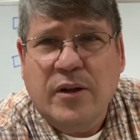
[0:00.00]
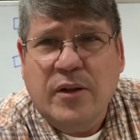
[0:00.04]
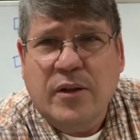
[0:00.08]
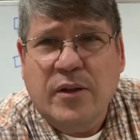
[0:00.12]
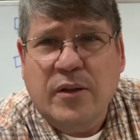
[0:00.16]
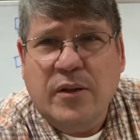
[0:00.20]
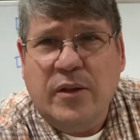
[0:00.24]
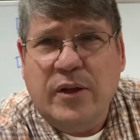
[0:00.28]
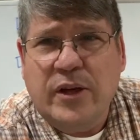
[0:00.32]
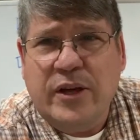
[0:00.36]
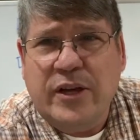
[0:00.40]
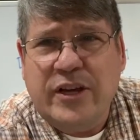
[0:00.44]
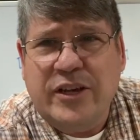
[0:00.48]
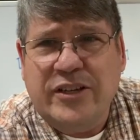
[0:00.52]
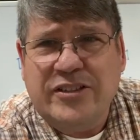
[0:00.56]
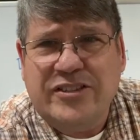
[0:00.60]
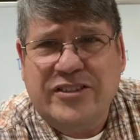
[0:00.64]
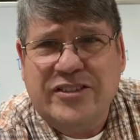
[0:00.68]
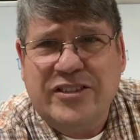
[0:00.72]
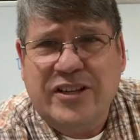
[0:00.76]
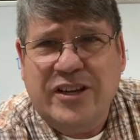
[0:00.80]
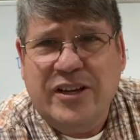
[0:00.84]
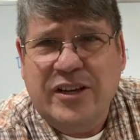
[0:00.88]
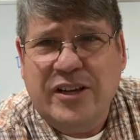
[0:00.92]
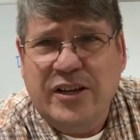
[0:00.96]

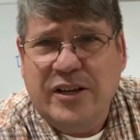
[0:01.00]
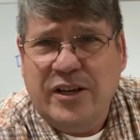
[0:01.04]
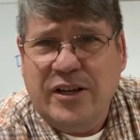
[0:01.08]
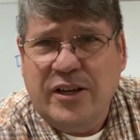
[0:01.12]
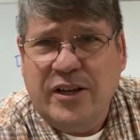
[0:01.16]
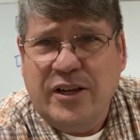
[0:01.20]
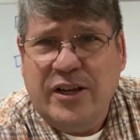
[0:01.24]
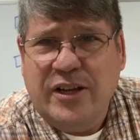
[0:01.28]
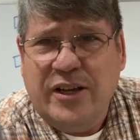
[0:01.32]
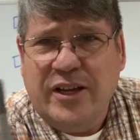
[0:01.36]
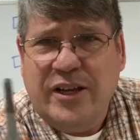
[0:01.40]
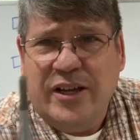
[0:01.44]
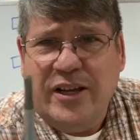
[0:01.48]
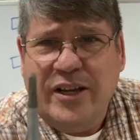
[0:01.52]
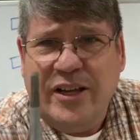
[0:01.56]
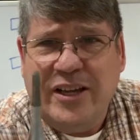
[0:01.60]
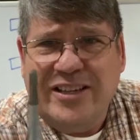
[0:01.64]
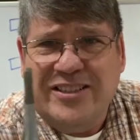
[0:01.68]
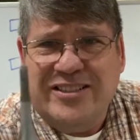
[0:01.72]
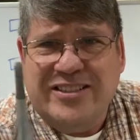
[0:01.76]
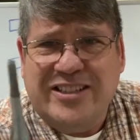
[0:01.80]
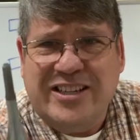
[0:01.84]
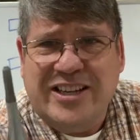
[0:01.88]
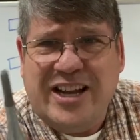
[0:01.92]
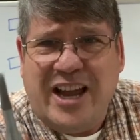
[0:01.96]
This
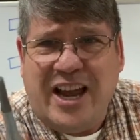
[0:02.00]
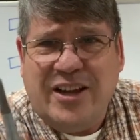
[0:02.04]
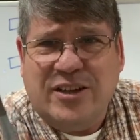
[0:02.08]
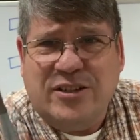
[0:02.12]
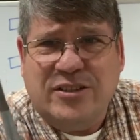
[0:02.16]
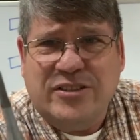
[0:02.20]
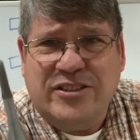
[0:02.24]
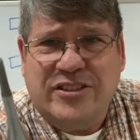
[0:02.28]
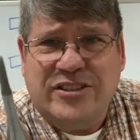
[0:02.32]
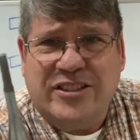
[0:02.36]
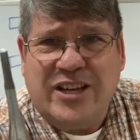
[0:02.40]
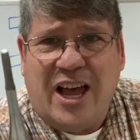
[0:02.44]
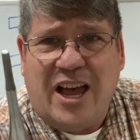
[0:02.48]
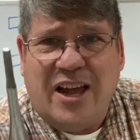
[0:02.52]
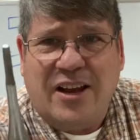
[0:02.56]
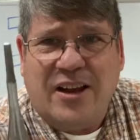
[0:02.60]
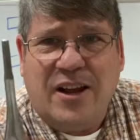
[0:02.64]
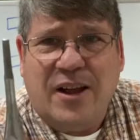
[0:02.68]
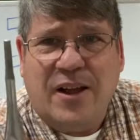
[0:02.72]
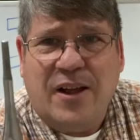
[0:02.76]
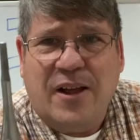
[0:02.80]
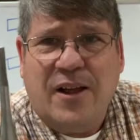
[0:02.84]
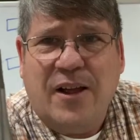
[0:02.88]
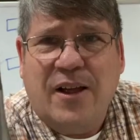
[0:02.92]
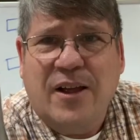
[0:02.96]
is a nail set.
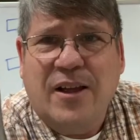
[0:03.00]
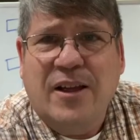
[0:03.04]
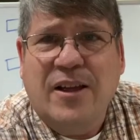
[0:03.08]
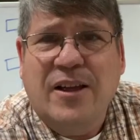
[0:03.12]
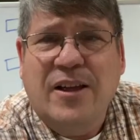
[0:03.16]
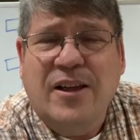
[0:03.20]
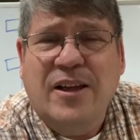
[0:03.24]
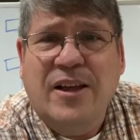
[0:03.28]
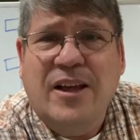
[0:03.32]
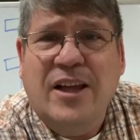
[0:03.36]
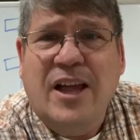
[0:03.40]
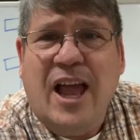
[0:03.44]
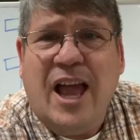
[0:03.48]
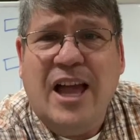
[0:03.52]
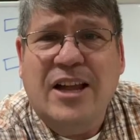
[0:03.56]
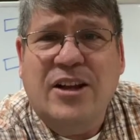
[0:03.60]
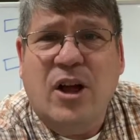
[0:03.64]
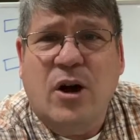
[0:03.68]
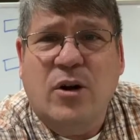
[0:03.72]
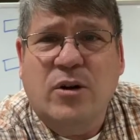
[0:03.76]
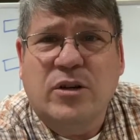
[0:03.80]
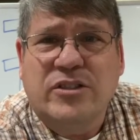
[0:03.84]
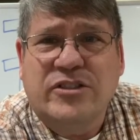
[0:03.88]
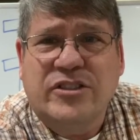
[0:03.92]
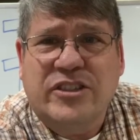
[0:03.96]
And
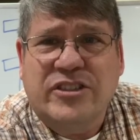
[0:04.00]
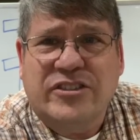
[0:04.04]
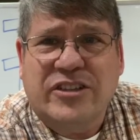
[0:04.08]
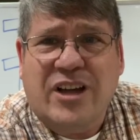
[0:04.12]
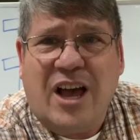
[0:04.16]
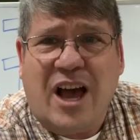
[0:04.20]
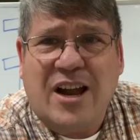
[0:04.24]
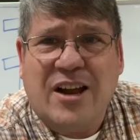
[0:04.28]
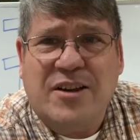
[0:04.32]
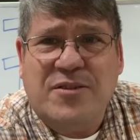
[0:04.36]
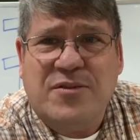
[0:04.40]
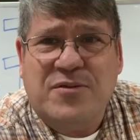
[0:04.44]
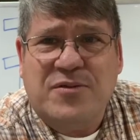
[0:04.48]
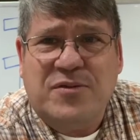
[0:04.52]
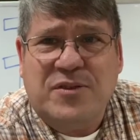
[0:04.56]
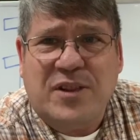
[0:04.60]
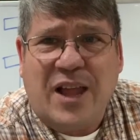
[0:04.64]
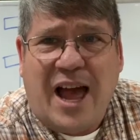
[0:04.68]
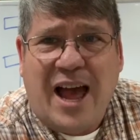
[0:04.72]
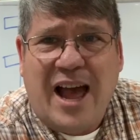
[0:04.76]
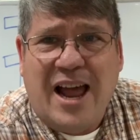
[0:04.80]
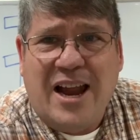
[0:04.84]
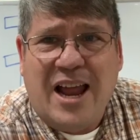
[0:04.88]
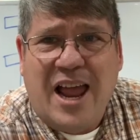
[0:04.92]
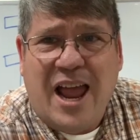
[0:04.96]
notice it's got a
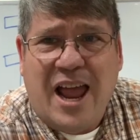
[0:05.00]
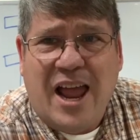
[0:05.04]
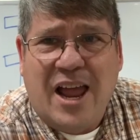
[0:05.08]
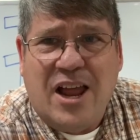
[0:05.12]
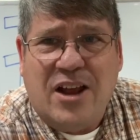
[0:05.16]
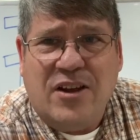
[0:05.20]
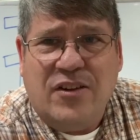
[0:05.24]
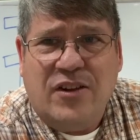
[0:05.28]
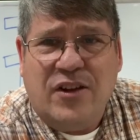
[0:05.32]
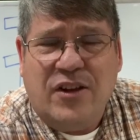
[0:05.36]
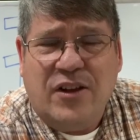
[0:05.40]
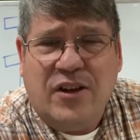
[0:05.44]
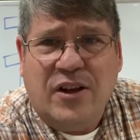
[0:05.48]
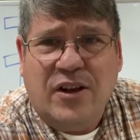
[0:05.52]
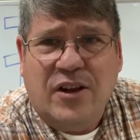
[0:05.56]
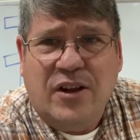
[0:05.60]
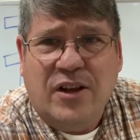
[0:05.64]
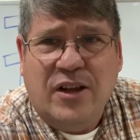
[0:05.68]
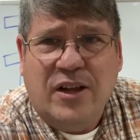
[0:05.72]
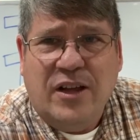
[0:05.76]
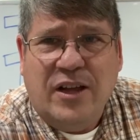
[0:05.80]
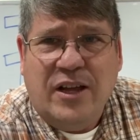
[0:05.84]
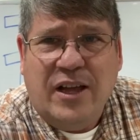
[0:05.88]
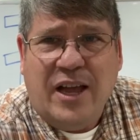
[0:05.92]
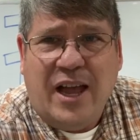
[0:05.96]
flat end.
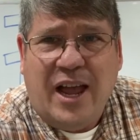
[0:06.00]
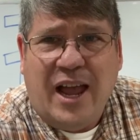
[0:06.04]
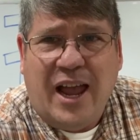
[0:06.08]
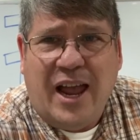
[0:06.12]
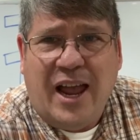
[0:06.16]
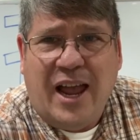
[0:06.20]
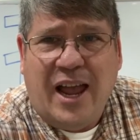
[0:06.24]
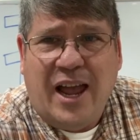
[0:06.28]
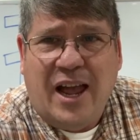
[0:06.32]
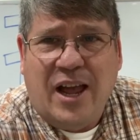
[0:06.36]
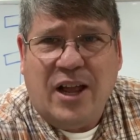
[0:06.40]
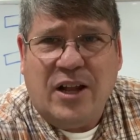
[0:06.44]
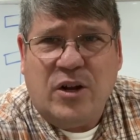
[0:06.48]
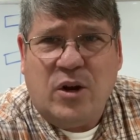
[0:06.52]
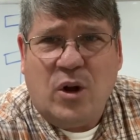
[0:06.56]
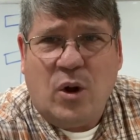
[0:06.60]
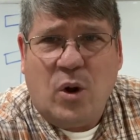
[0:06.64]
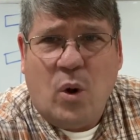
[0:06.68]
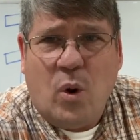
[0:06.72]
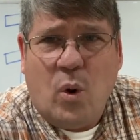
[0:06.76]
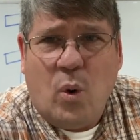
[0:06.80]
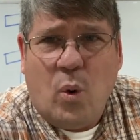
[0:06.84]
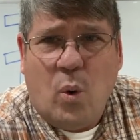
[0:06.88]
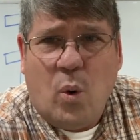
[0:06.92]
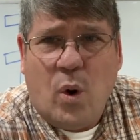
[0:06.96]

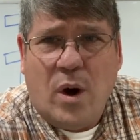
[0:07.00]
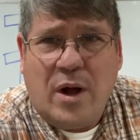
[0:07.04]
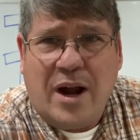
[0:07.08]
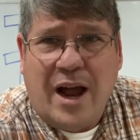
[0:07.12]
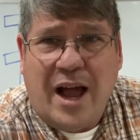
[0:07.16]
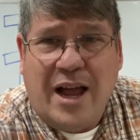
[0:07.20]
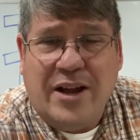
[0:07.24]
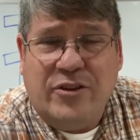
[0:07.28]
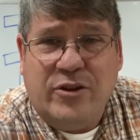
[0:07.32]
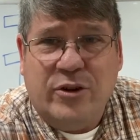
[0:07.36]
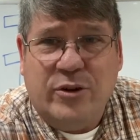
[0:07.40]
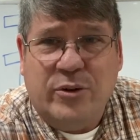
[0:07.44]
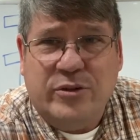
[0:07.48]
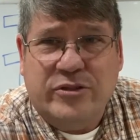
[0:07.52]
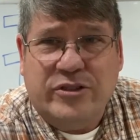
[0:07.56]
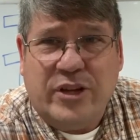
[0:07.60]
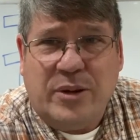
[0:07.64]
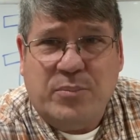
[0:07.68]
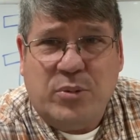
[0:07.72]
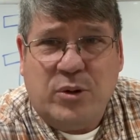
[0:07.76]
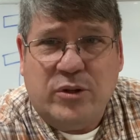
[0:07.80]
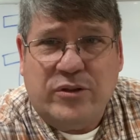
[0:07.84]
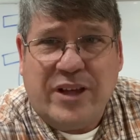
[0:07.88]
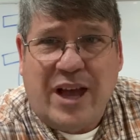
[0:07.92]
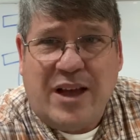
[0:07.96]
And what I do is I
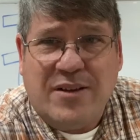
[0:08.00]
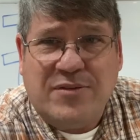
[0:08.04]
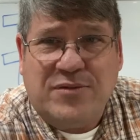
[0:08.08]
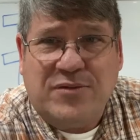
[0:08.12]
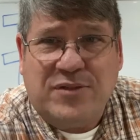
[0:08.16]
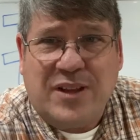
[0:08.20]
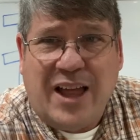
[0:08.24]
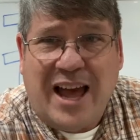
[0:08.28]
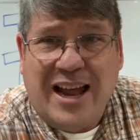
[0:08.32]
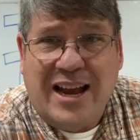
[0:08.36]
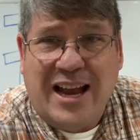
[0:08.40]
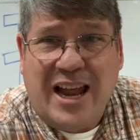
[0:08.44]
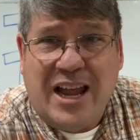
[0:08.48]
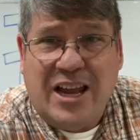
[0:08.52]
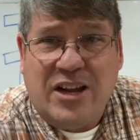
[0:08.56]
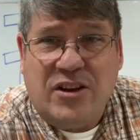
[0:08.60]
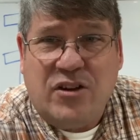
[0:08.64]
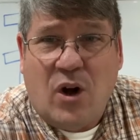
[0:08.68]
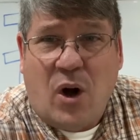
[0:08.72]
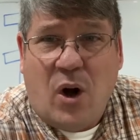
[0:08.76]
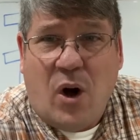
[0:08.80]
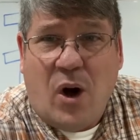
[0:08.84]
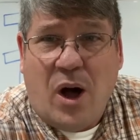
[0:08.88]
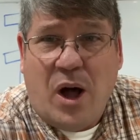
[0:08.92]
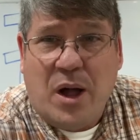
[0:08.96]
put that flat end
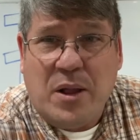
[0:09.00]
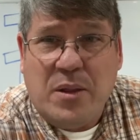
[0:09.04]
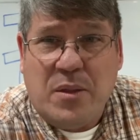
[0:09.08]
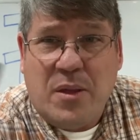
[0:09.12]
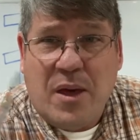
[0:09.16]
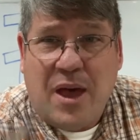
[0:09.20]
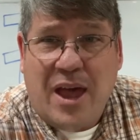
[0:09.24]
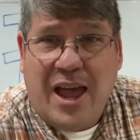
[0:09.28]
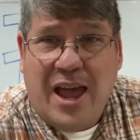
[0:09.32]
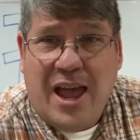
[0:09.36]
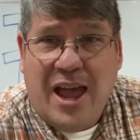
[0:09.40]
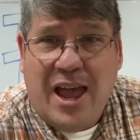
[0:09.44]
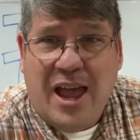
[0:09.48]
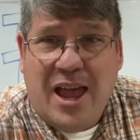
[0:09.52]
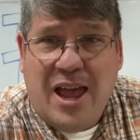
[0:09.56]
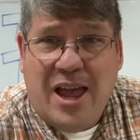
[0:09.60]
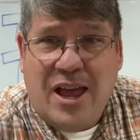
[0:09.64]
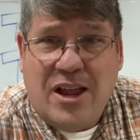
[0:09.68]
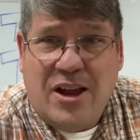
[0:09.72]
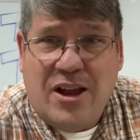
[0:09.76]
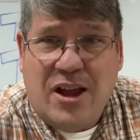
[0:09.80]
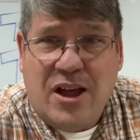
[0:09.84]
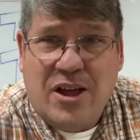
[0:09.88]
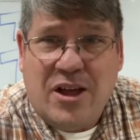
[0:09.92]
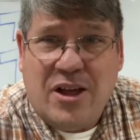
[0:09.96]
on the
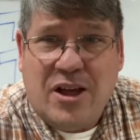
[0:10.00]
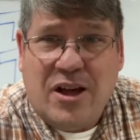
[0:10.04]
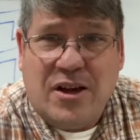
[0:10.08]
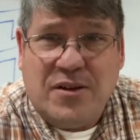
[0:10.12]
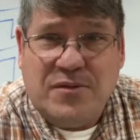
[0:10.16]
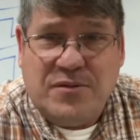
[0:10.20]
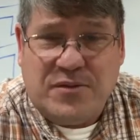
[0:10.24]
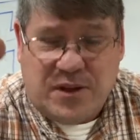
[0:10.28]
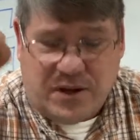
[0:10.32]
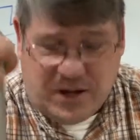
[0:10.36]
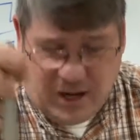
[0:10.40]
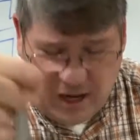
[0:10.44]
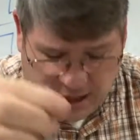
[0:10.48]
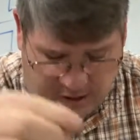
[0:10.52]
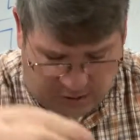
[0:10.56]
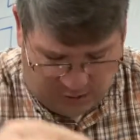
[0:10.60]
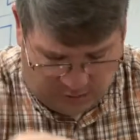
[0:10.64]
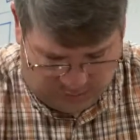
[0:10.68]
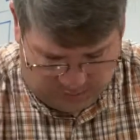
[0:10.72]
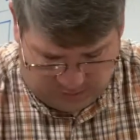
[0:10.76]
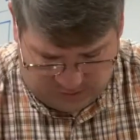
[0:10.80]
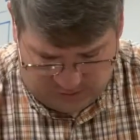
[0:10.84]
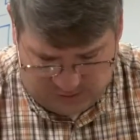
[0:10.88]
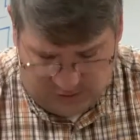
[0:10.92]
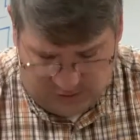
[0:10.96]
head of the nail